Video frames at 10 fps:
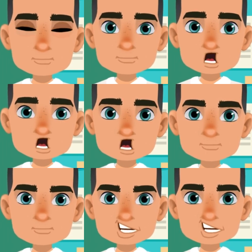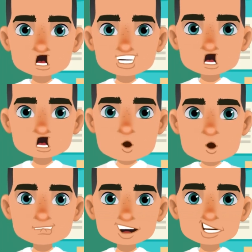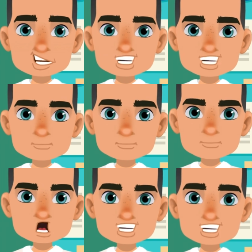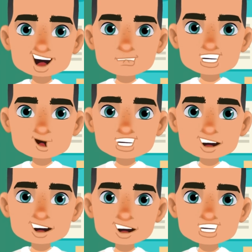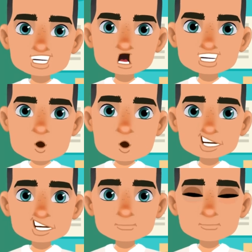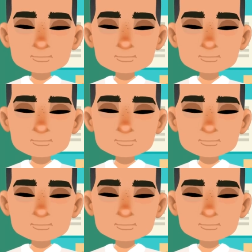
Now, let's check out the English. The structure is as follows.